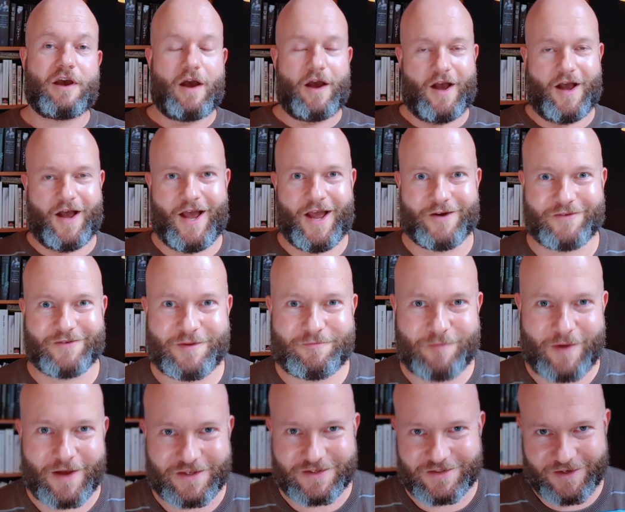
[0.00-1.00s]
I rate
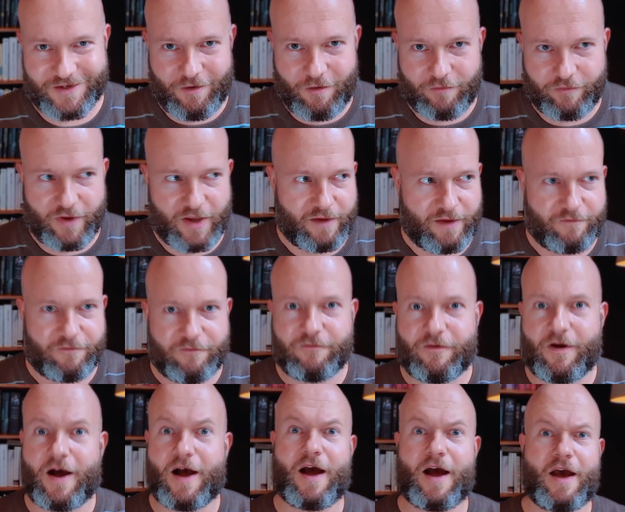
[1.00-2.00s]
myself a
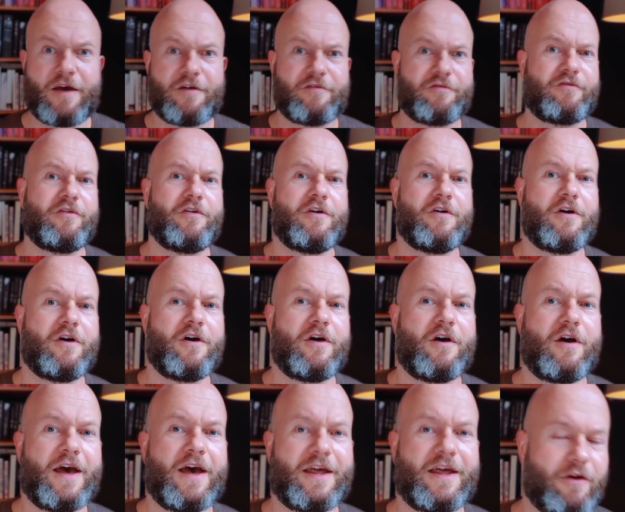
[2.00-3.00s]
5
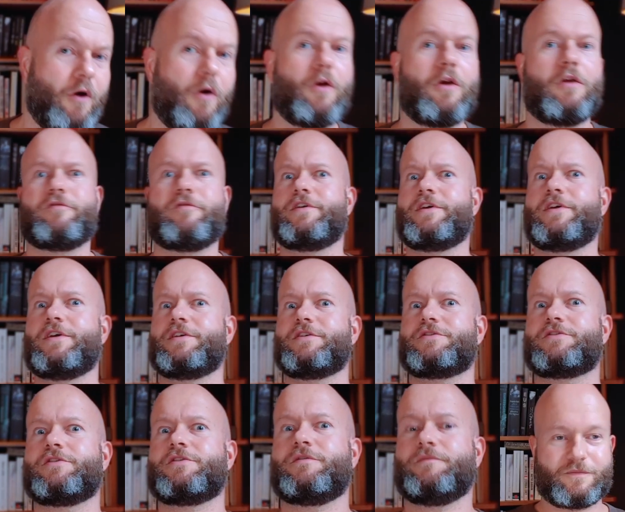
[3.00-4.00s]
at all of
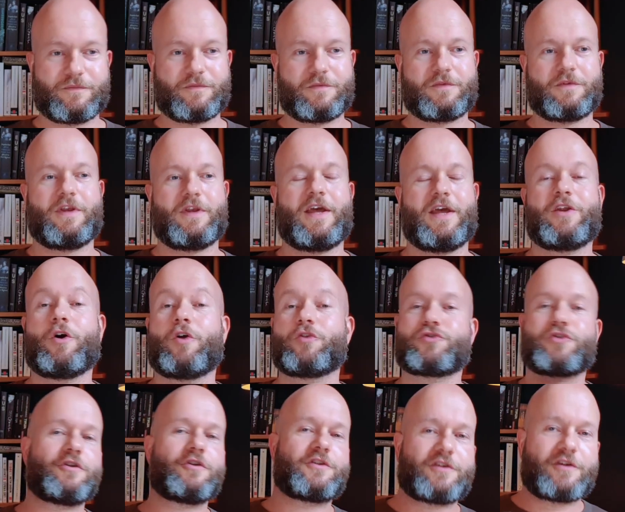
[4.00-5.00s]
these. And the
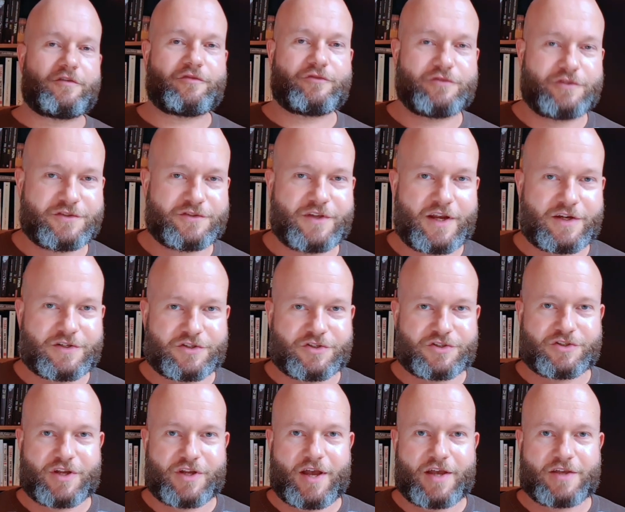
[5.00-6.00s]
alternative to this
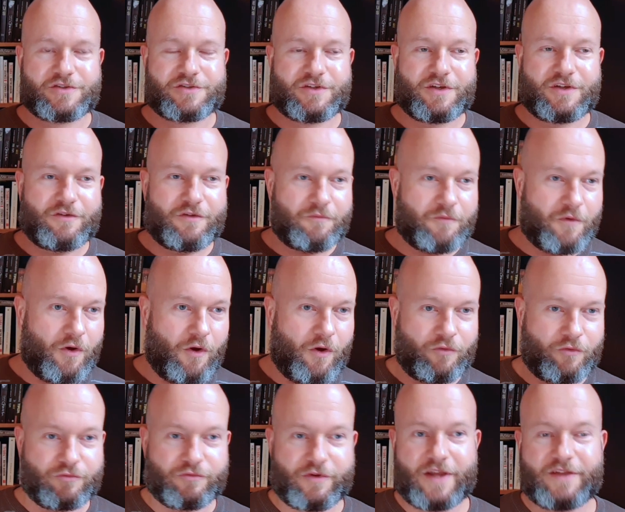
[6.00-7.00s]
exercise
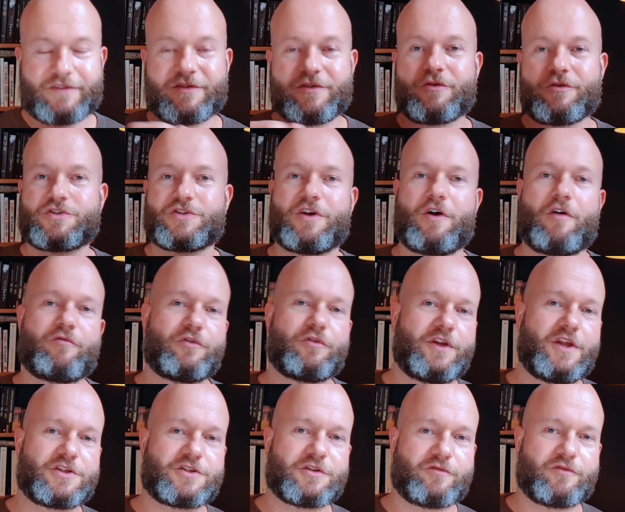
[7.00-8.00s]
on rating yourself on
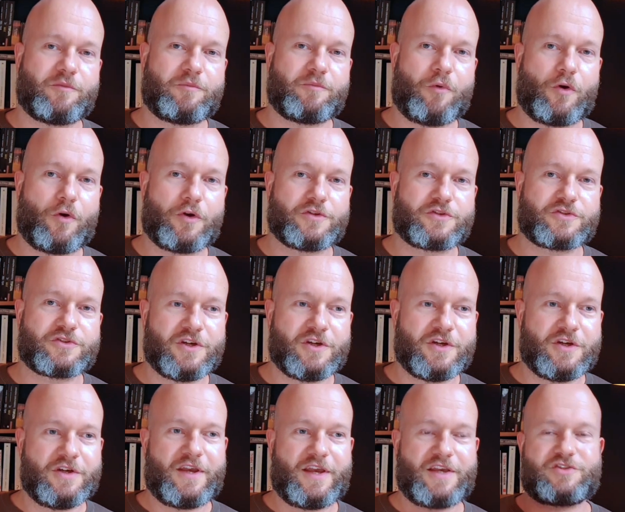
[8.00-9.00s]
each of the points
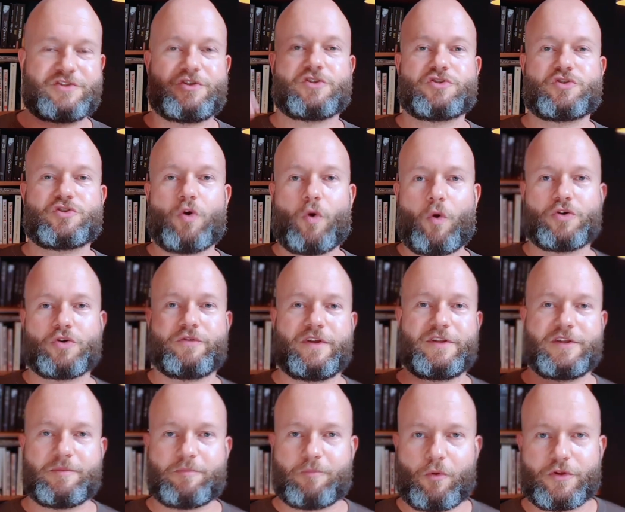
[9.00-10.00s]
is just ordering
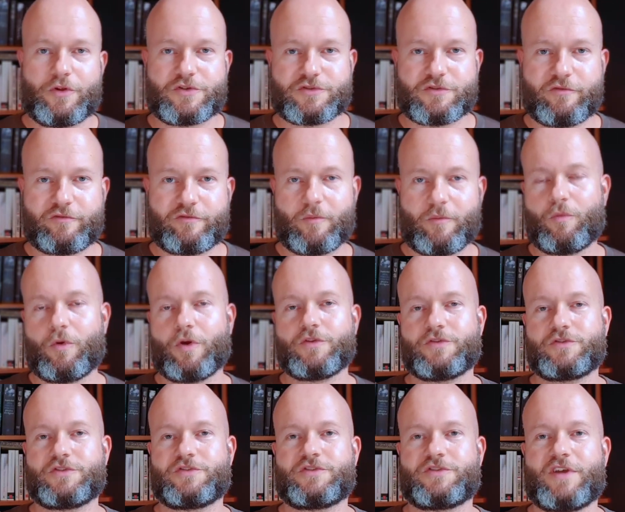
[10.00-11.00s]
the points from 1
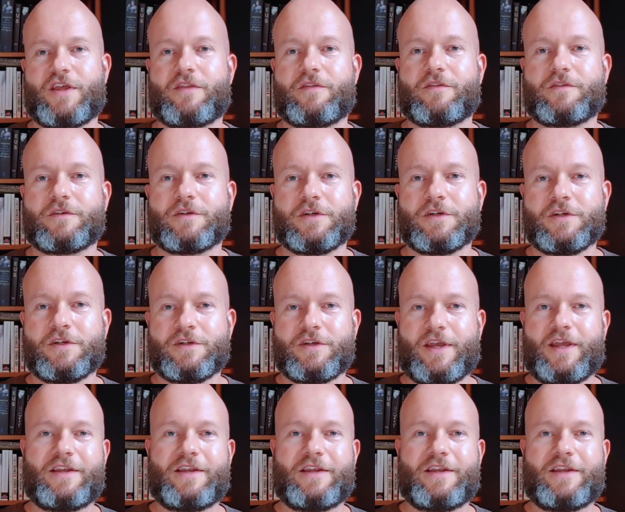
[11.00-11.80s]
to 10.